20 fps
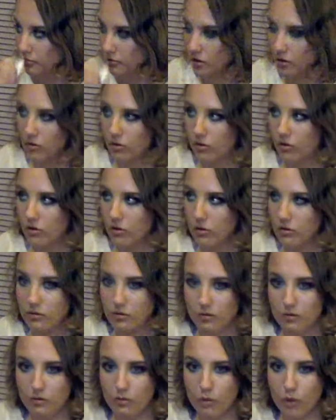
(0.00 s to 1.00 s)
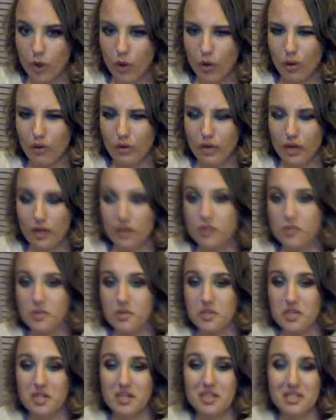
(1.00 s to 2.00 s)
Oh, well, okay. It
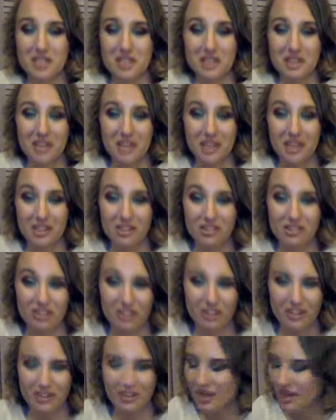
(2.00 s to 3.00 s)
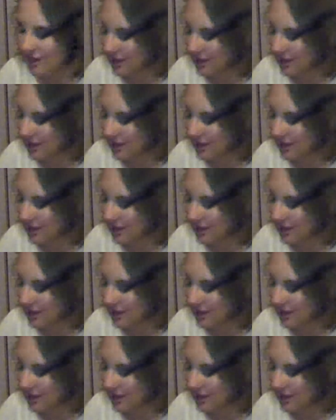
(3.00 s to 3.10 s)
smells like synthetic cherry.